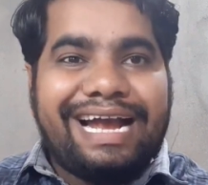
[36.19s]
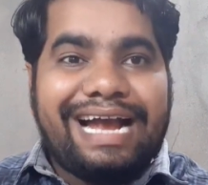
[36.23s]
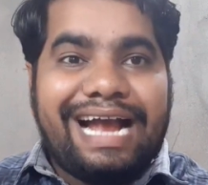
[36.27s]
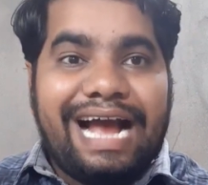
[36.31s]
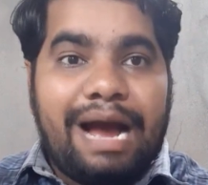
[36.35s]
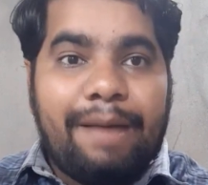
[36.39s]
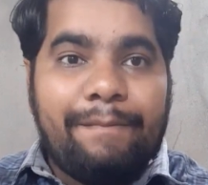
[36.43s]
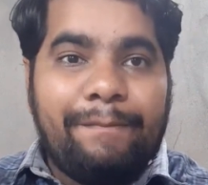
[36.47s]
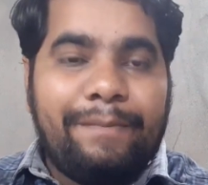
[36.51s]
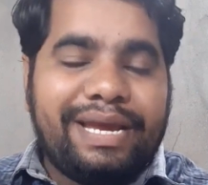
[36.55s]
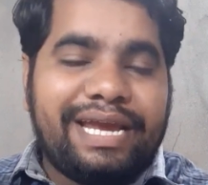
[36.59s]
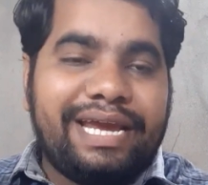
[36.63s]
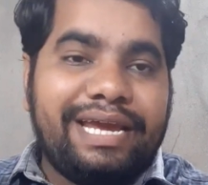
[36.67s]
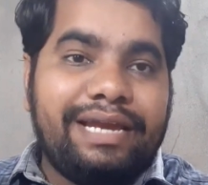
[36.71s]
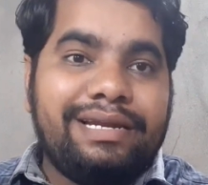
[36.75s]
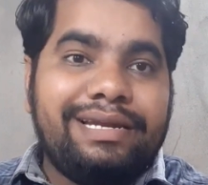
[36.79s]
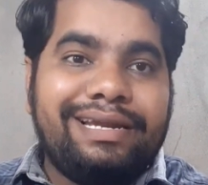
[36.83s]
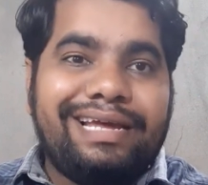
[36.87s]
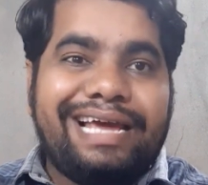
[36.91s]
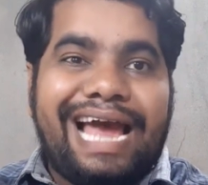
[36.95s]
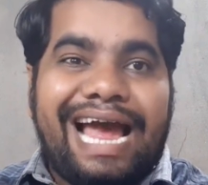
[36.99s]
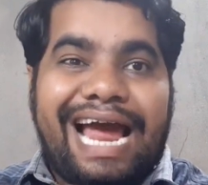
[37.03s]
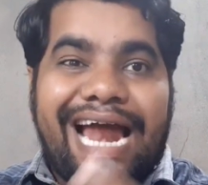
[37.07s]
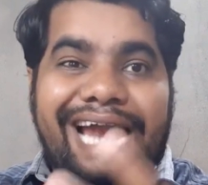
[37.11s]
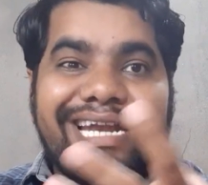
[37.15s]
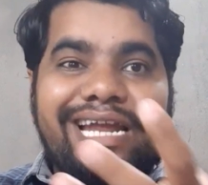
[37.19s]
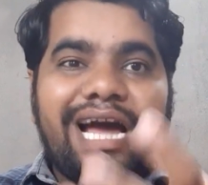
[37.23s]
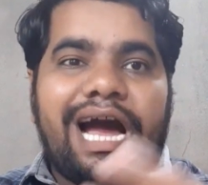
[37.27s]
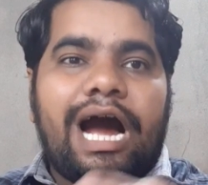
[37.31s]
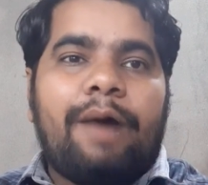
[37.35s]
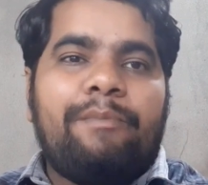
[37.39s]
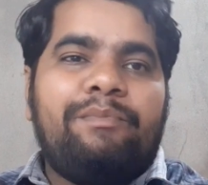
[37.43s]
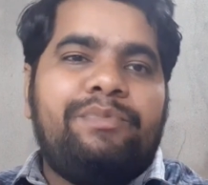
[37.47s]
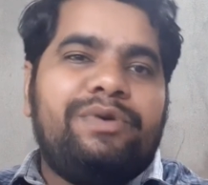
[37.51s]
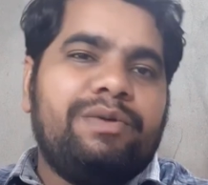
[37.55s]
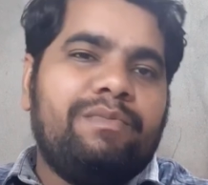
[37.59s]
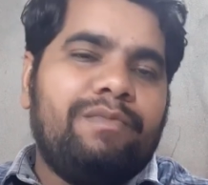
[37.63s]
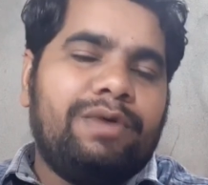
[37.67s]
campaign at
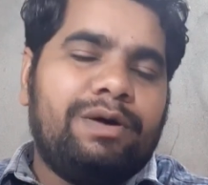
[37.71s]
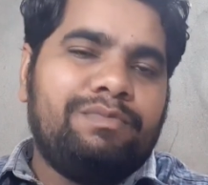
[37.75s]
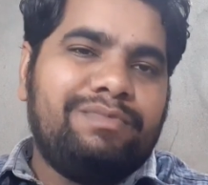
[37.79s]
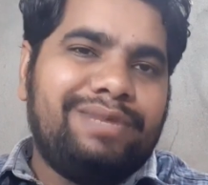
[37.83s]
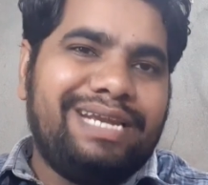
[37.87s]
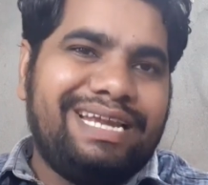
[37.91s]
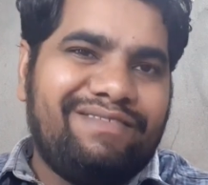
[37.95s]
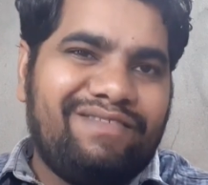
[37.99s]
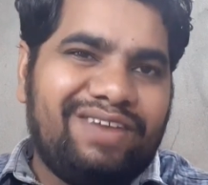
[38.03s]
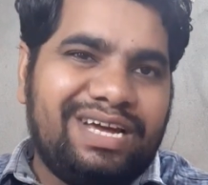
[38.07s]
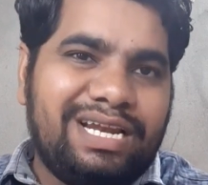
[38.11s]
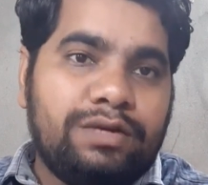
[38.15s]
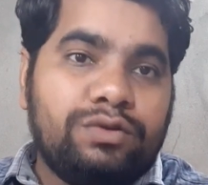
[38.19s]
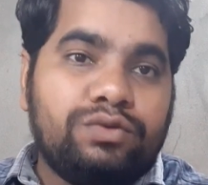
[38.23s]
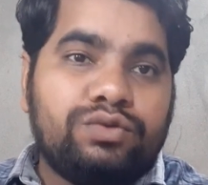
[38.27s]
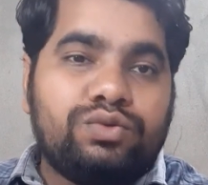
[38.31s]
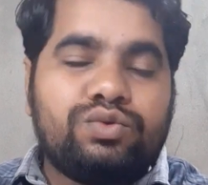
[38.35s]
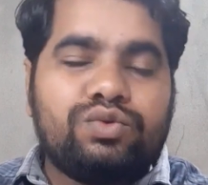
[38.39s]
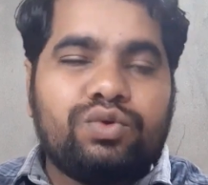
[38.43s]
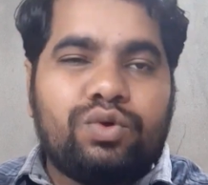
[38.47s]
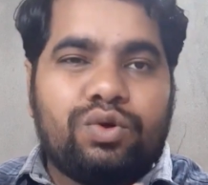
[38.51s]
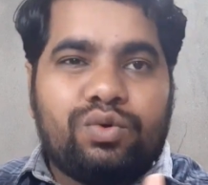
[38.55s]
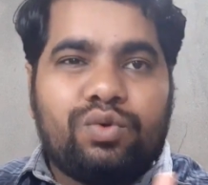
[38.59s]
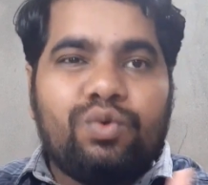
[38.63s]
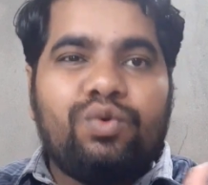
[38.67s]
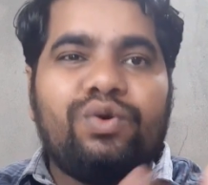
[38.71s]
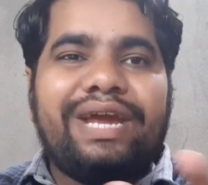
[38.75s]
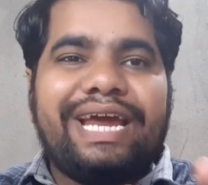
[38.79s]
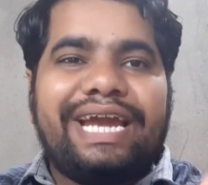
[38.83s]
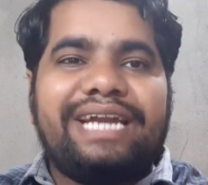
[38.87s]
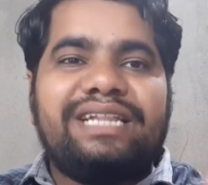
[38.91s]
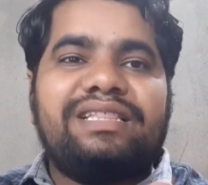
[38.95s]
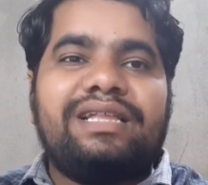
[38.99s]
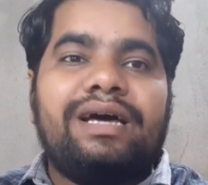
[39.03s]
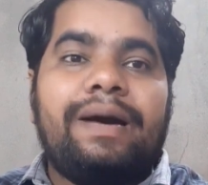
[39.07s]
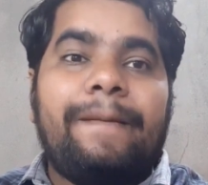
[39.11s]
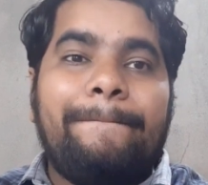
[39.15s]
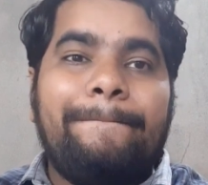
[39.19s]
optimum level, so to
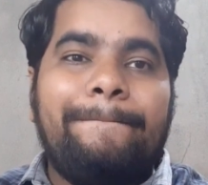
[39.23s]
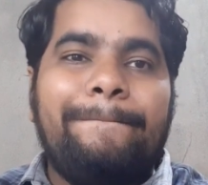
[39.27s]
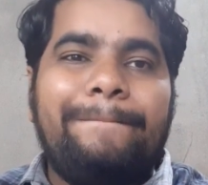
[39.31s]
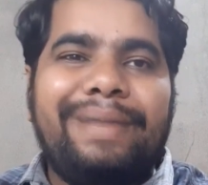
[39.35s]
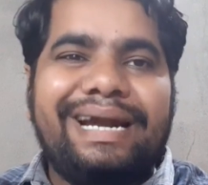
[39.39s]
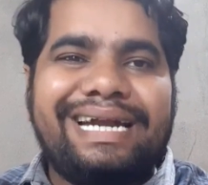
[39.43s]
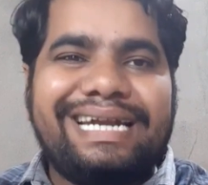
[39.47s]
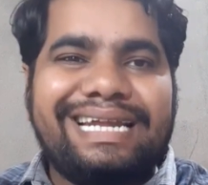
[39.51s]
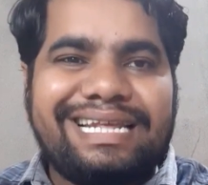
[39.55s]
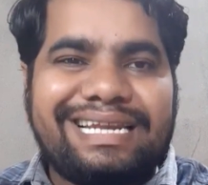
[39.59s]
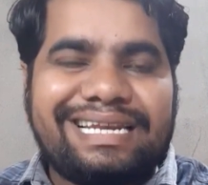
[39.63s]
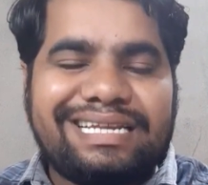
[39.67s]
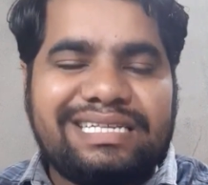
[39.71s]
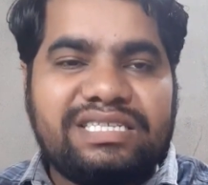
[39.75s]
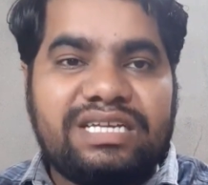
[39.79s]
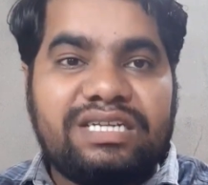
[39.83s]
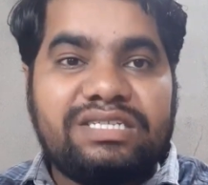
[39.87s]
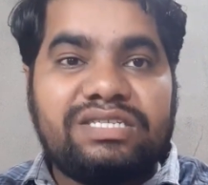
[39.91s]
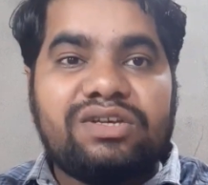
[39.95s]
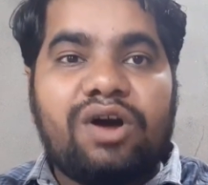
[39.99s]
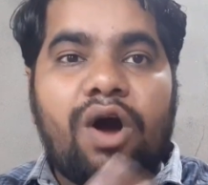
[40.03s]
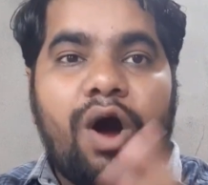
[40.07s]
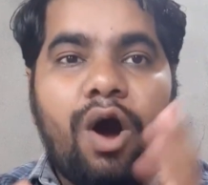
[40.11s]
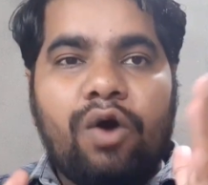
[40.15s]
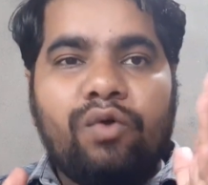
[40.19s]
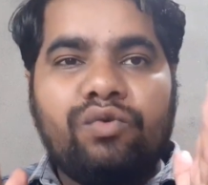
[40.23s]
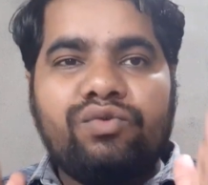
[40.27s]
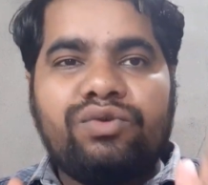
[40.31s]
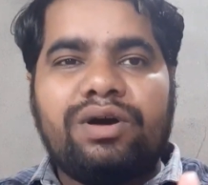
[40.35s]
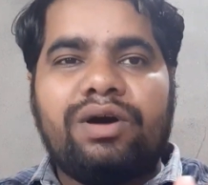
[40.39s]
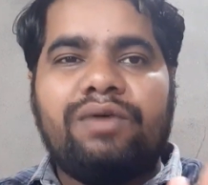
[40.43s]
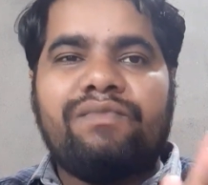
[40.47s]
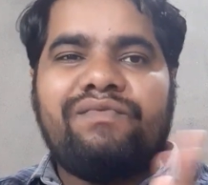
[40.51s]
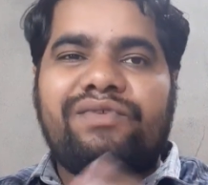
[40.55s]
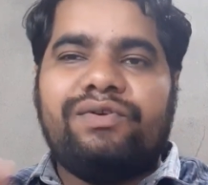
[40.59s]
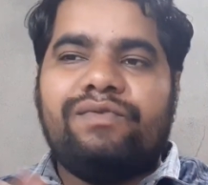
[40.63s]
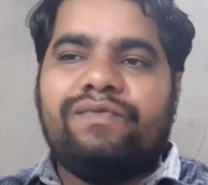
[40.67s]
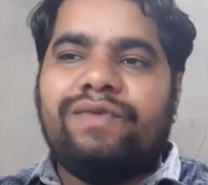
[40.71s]
get the better results out
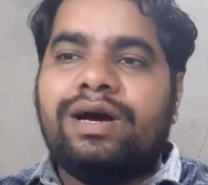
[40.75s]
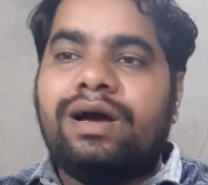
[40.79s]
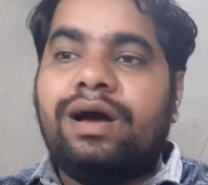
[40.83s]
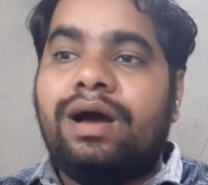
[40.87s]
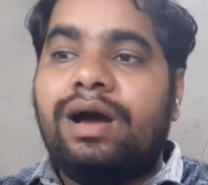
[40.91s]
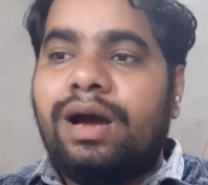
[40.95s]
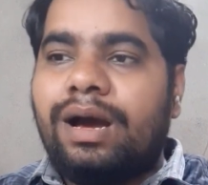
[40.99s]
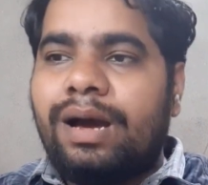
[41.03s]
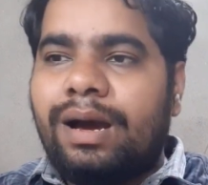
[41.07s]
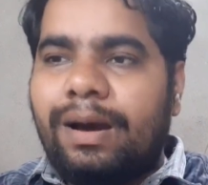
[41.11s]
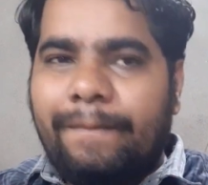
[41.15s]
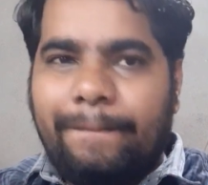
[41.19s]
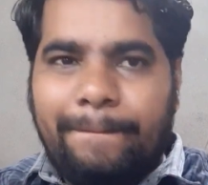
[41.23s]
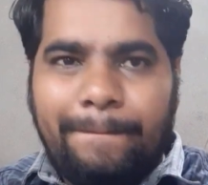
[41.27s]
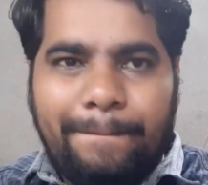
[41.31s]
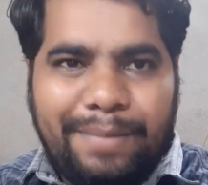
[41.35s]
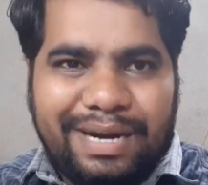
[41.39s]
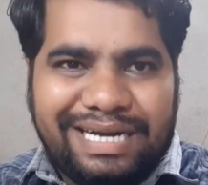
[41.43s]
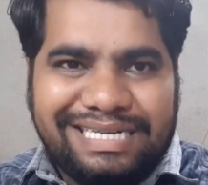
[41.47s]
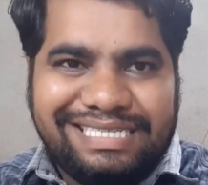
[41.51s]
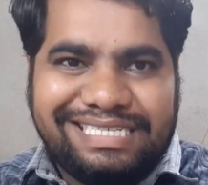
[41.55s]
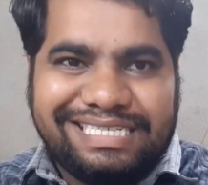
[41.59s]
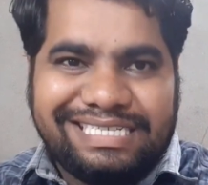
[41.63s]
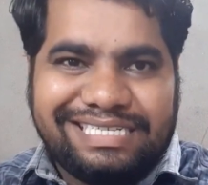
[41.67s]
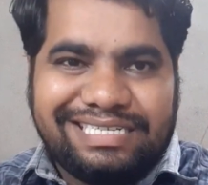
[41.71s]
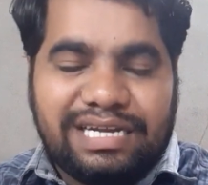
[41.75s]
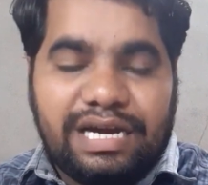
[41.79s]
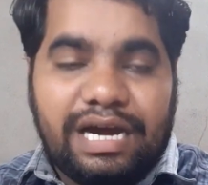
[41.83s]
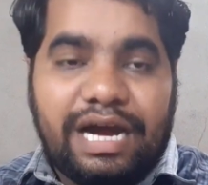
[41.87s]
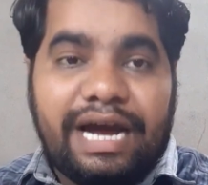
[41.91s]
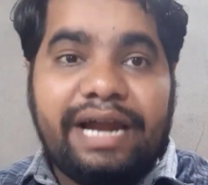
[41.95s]
of your budget.